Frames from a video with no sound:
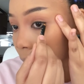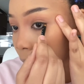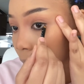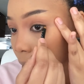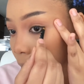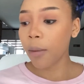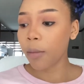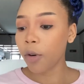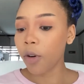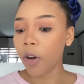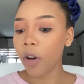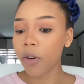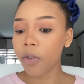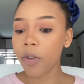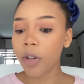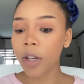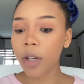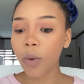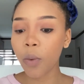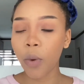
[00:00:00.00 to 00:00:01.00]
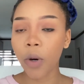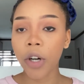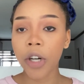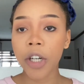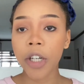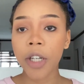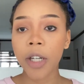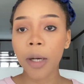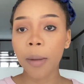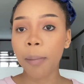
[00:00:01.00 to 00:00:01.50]
I'm not really
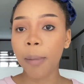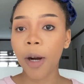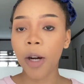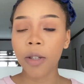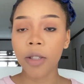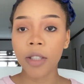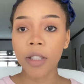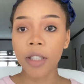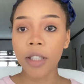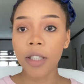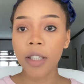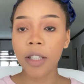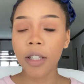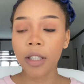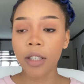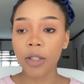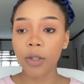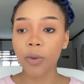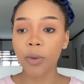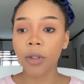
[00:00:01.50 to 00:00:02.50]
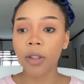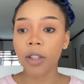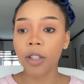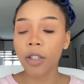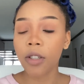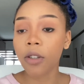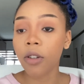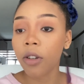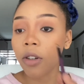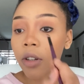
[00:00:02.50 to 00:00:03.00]
worried about neatness with
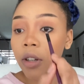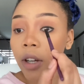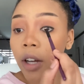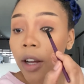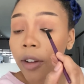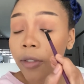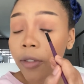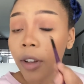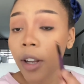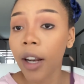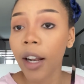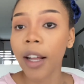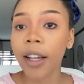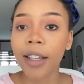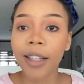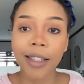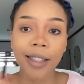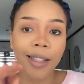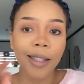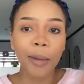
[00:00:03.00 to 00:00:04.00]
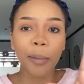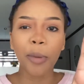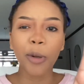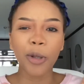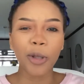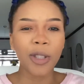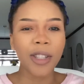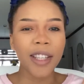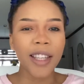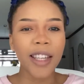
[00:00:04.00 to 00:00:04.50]
this look. I feel like it's
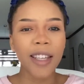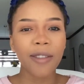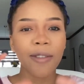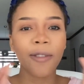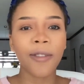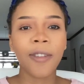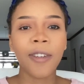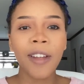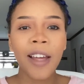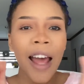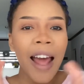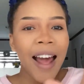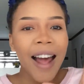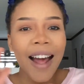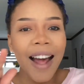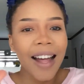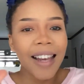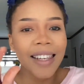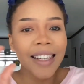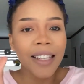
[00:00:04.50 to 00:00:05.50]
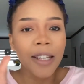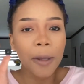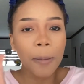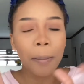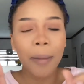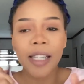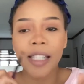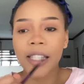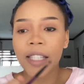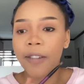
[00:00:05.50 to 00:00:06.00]
supposed to give a little
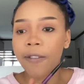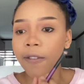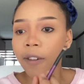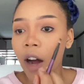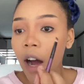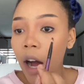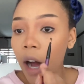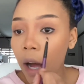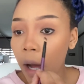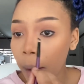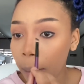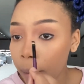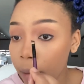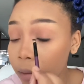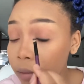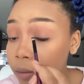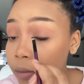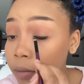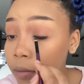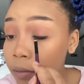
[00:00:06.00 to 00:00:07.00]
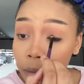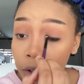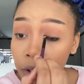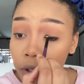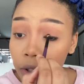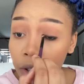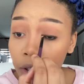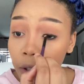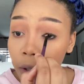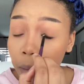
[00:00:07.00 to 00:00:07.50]
messy vibe. I'm
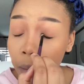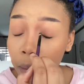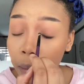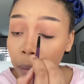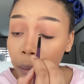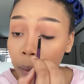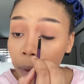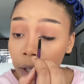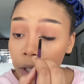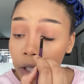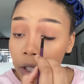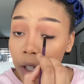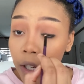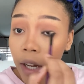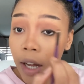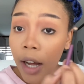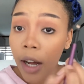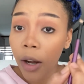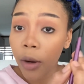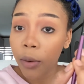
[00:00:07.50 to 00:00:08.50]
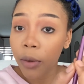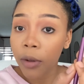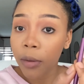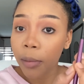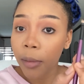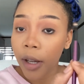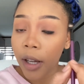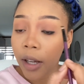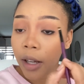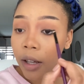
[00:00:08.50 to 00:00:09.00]
just gonna brush it out with
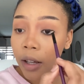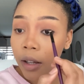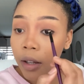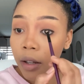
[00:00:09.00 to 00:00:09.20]
my